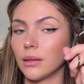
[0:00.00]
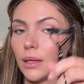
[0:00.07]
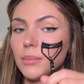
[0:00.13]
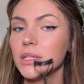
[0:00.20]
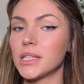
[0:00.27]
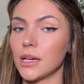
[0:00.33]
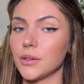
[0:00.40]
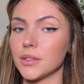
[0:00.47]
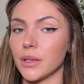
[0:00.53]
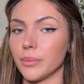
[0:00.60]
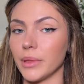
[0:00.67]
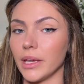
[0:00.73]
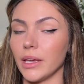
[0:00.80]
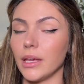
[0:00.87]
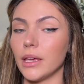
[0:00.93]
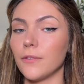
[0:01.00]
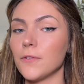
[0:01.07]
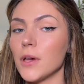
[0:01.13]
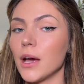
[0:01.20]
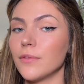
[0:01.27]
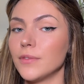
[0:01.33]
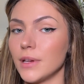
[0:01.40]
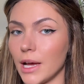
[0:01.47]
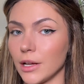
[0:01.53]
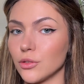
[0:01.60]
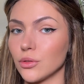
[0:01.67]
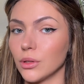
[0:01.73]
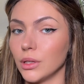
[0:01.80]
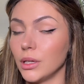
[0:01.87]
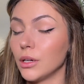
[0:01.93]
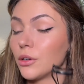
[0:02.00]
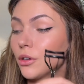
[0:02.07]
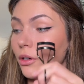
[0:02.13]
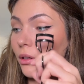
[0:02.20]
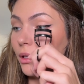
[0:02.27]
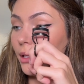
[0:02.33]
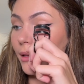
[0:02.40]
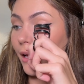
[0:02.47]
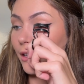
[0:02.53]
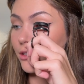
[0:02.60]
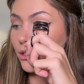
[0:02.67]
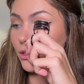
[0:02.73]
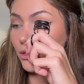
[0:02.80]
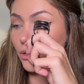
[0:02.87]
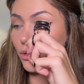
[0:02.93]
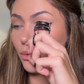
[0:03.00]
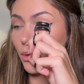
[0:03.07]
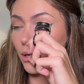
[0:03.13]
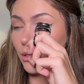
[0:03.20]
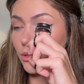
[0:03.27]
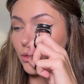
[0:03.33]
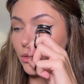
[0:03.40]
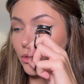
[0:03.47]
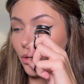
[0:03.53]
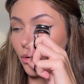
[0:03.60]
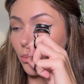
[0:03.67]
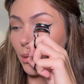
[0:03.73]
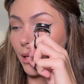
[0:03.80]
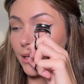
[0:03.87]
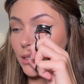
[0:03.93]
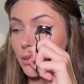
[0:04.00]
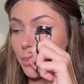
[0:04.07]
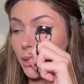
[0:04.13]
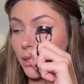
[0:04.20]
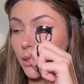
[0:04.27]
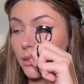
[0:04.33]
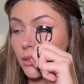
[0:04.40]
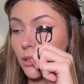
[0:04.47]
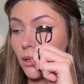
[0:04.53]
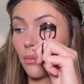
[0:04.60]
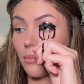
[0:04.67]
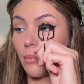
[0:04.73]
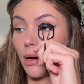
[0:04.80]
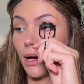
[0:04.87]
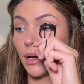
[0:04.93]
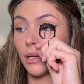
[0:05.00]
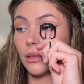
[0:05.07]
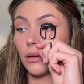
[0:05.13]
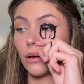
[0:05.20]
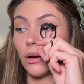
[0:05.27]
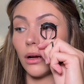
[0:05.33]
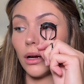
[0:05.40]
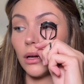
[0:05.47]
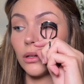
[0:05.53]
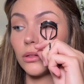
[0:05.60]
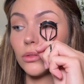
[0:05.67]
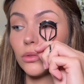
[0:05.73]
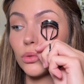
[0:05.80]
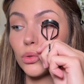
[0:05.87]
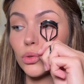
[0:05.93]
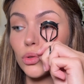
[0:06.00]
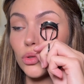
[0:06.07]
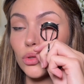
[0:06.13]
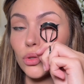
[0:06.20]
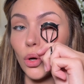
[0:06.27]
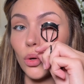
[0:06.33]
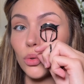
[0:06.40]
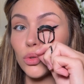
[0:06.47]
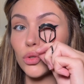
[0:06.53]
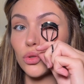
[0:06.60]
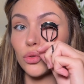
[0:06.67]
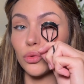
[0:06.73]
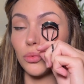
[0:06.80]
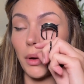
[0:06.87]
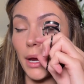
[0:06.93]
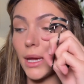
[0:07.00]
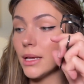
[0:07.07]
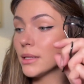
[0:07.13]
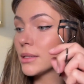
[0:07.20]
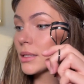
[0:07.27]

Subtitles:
me tell you something, if you have naturally curly lashes, you are so blessed because mine are so straight.